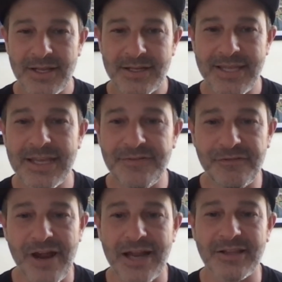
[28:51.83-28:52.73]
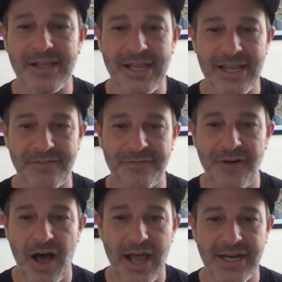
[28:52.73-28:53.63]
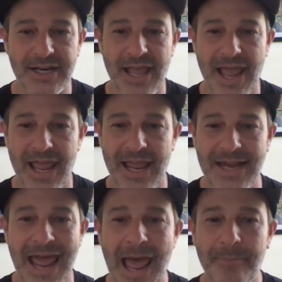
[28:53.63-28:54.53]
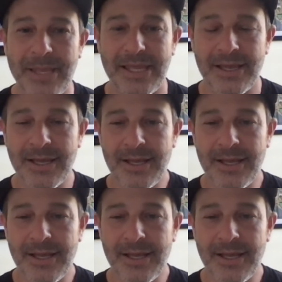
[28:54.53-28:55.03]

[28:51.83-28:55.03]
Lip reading: kid friendly and fun and happy.